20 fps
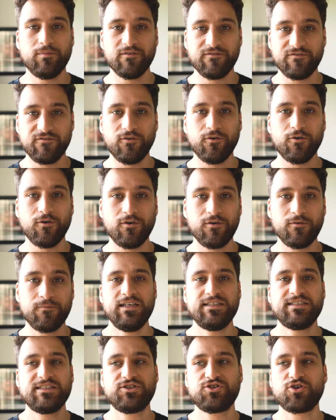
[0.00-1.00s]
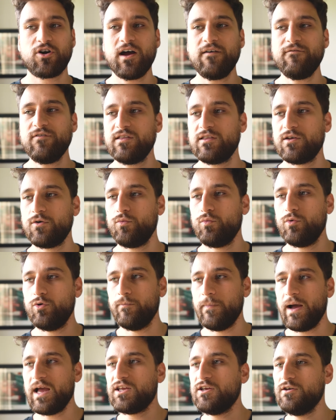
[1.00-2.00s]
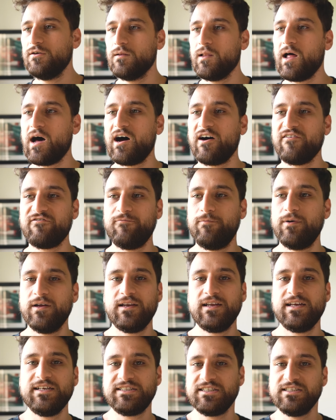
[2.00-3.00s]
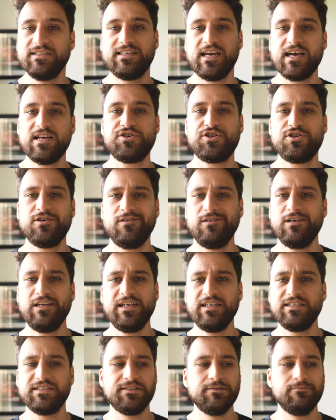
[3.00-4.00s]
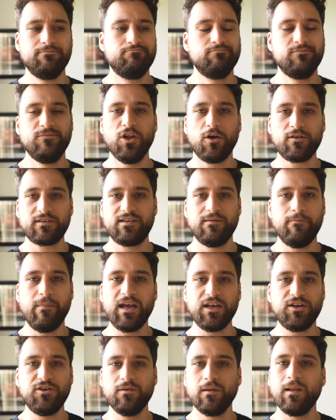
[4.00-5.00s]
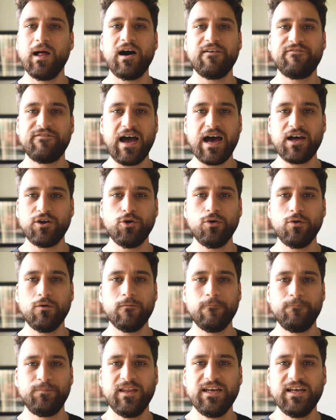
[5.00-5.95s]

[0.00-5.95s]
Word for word: before. He's a driver that will make you laugh, but his intention is not to make you laugh at all.